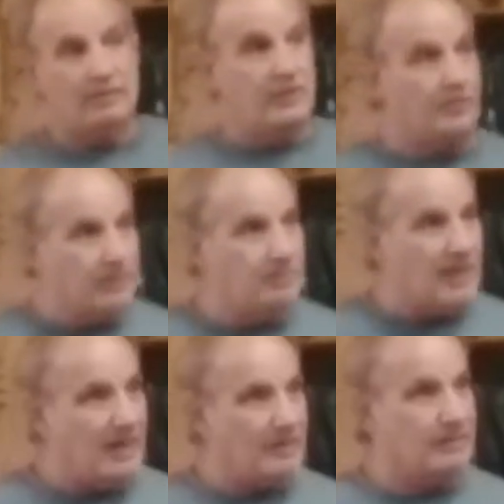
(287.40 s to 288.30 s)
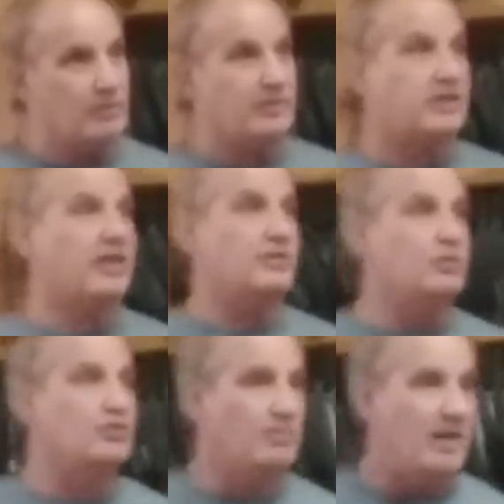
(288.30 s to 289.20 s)
theory about it, or you
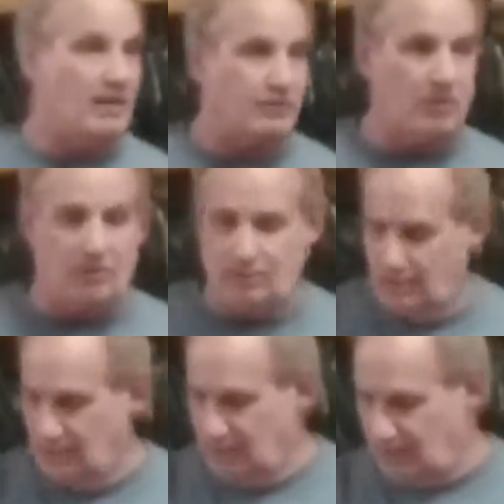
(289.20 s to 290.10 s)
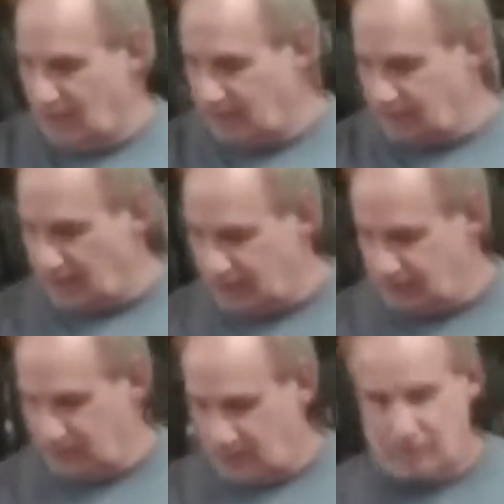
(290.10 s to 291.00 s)
can't use a mouth call. I
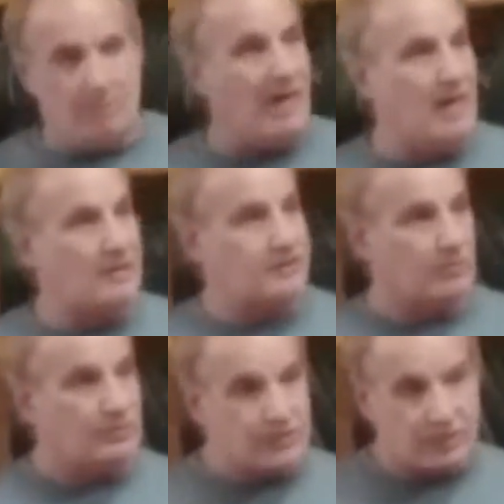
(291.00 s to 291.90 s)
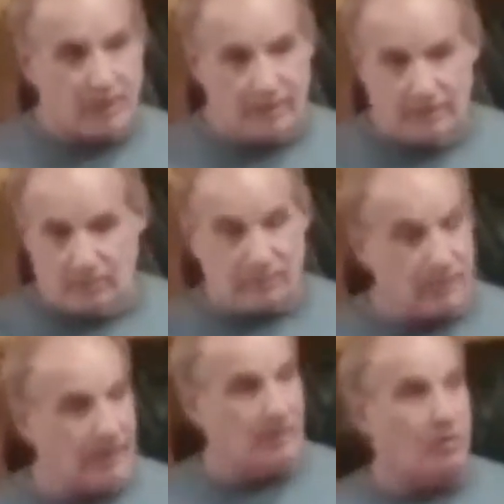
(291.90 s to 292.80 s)
suggest a box or a slate
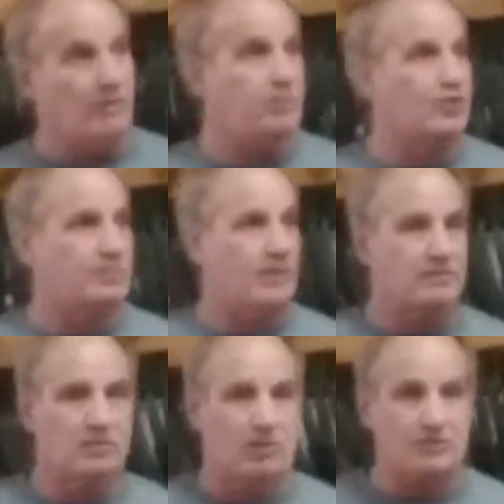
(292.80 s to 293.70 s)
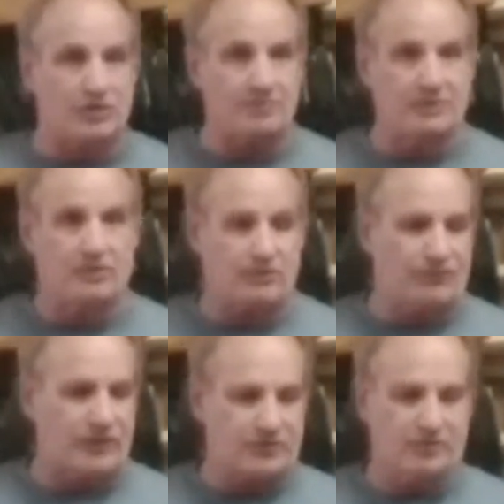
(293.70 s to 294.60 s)
or a push button call, something that's
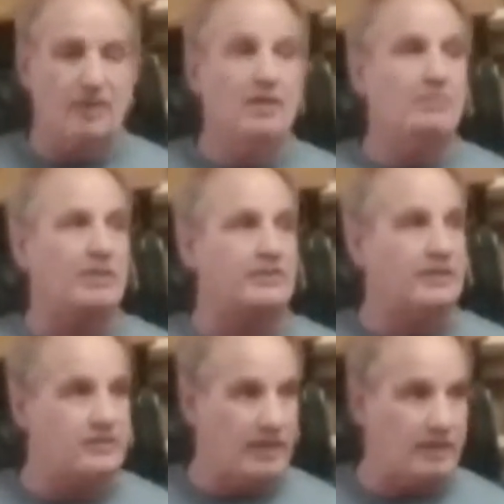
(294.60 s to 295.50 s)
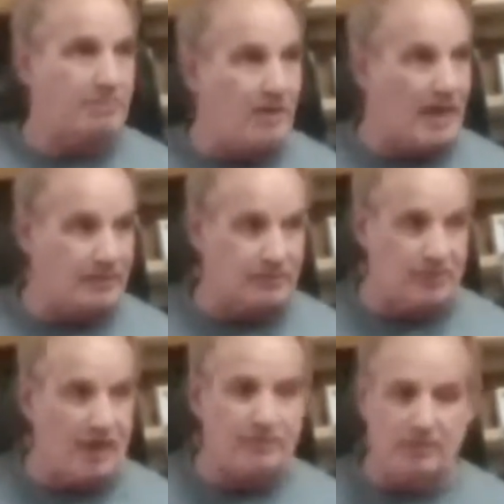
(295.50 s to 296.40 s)
frigid. But they take
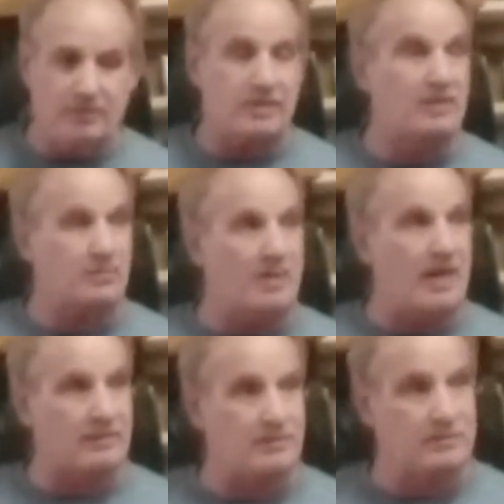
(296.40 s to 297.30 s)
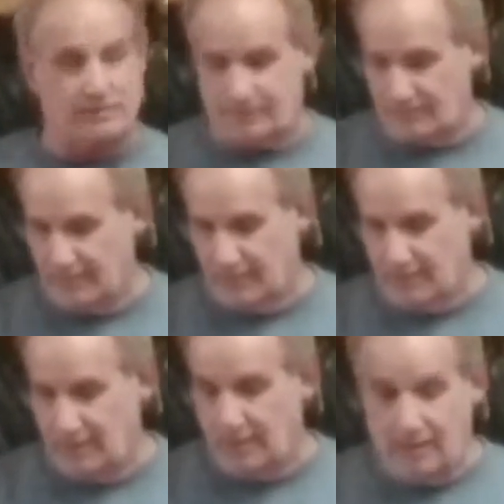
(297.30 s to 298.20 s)
practice. Everything takes practice.
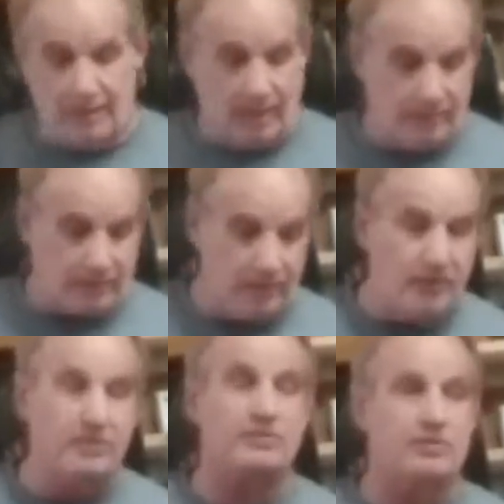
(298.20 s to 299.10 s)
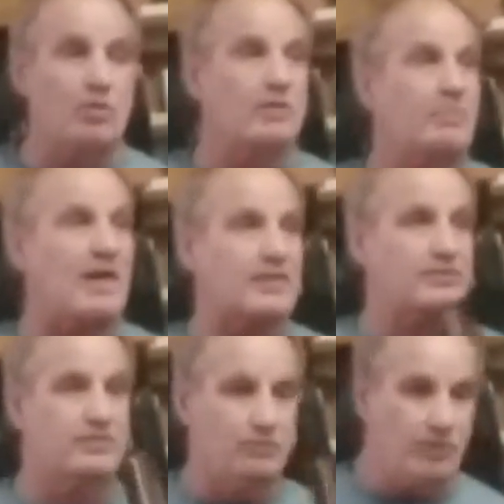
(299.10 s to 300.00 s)
And the key is you want to
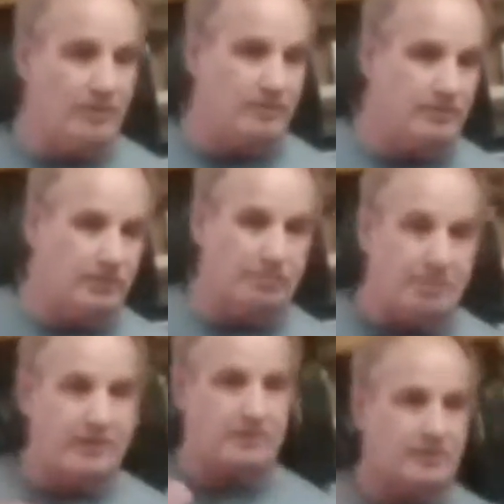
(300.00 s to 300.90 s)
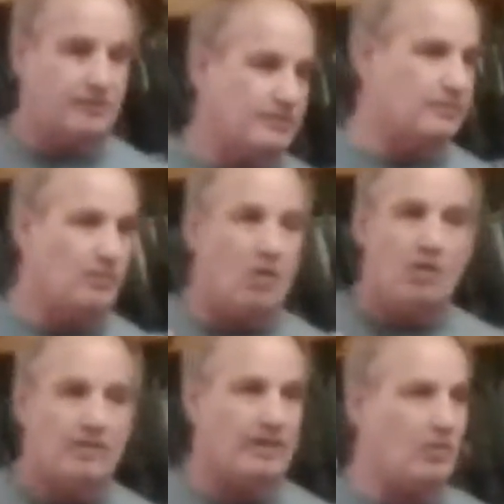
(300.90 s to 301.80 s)
practice in rhythm, your pitch,
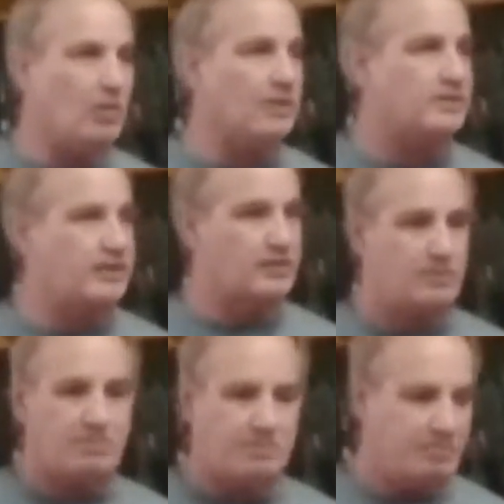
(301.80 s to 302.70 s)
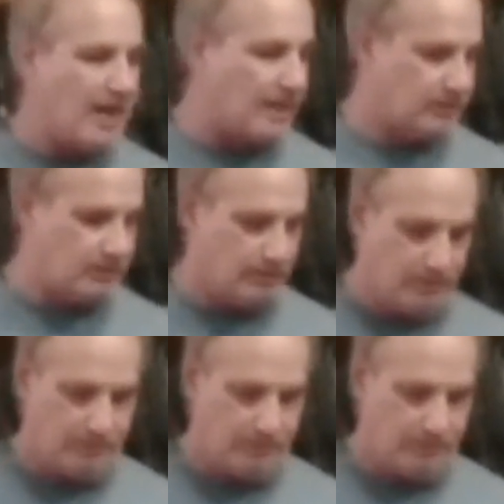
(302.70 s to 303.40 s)
all that. All that takes practice.